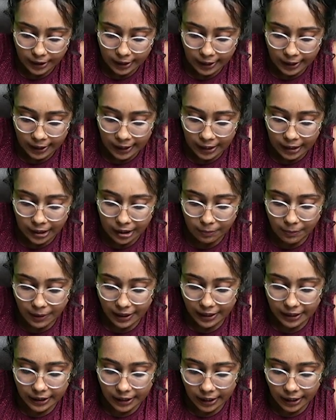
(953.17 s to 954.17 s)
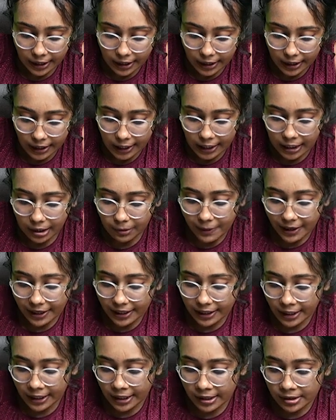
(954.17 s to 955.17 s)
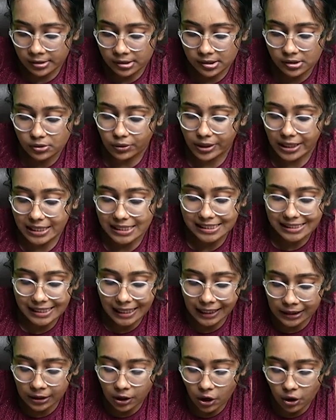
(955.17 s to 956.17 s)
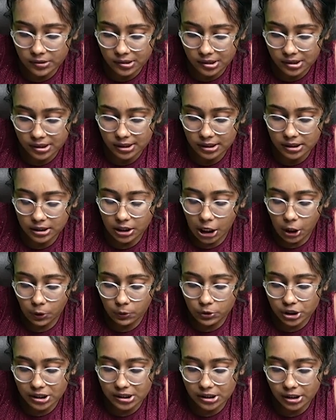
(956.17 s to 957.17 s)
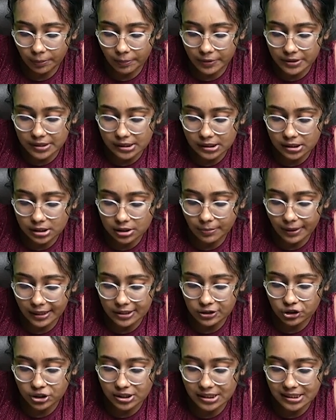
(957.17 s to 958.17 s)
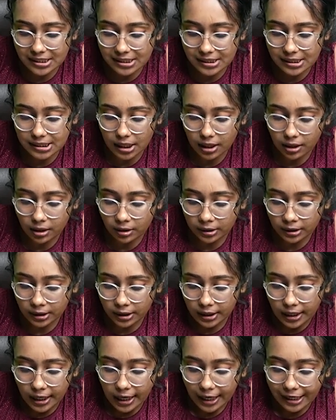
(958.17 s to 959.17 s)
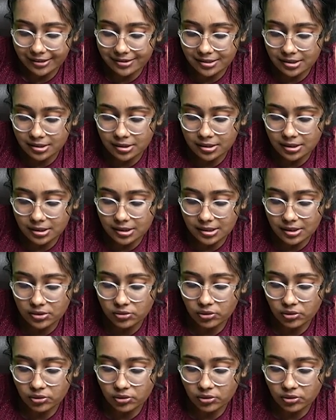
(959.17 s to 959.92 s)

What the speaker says: L by A is known as cell constant, which is represented by G star, and resistance is